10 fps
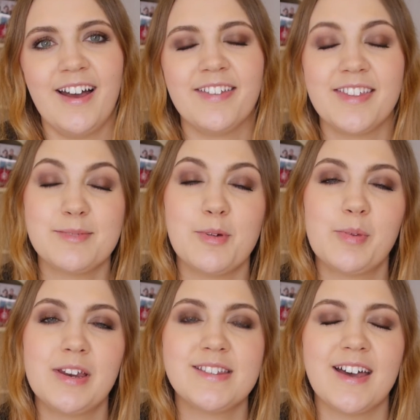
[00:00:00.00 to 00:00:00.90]
at this
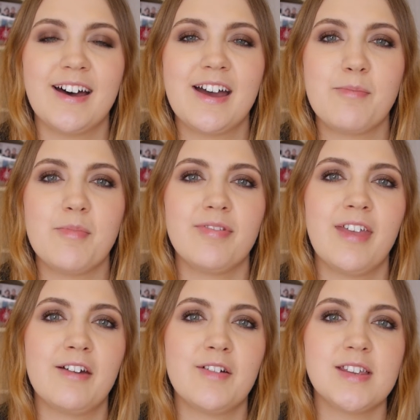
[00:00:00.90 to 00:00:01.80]
moment in time,
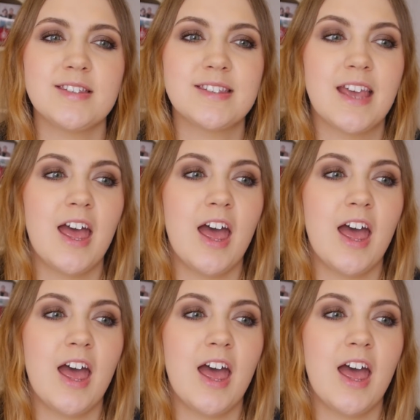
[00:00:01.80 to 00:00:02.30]
there is